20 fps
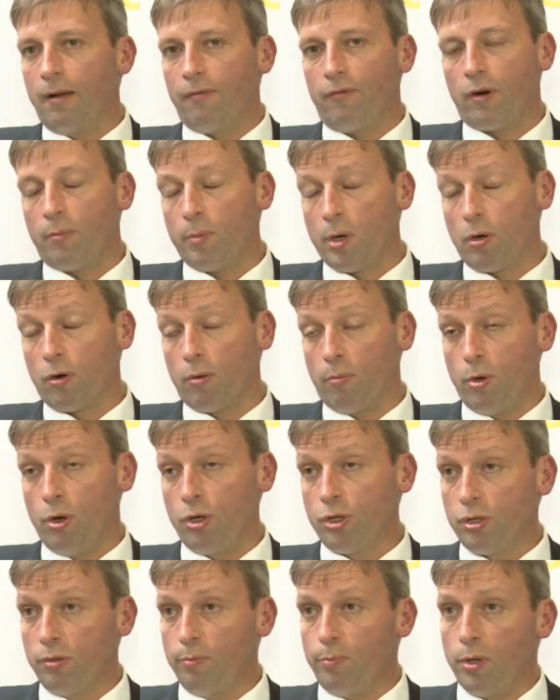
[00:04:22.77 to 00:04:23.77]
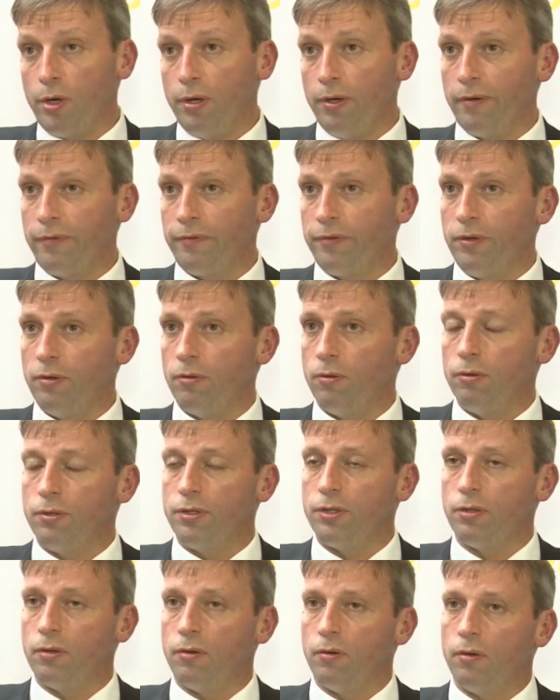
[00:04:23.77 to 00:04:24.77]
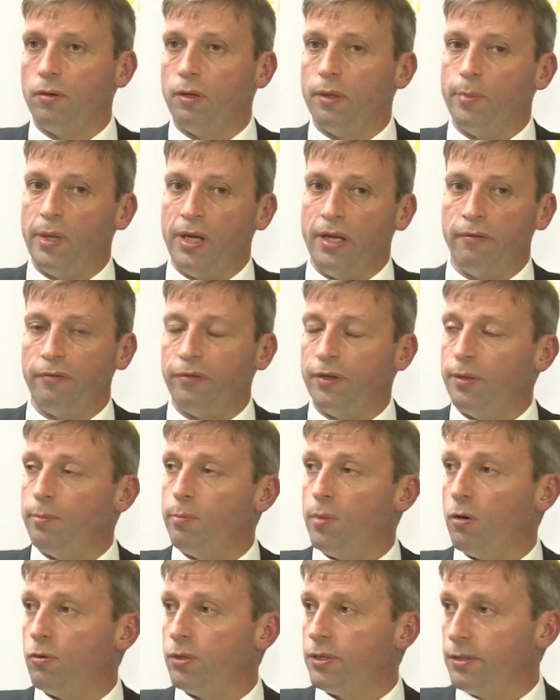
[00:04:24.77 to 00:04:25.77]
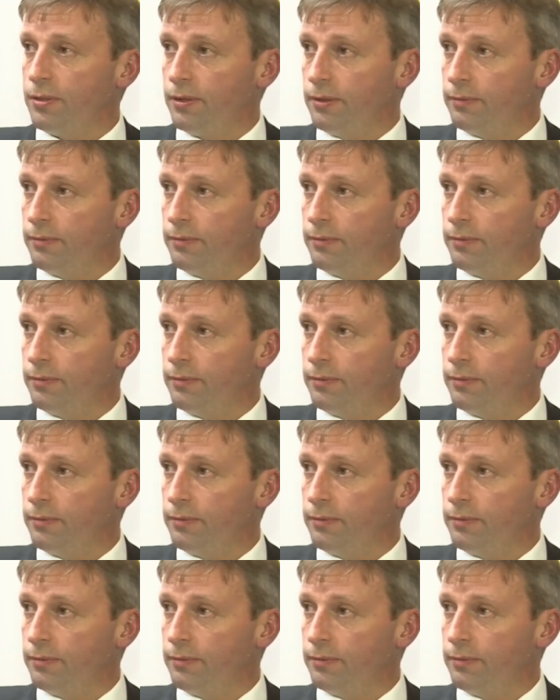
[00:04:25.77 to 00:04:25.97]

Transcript: from a commercial point of view, to benefit most.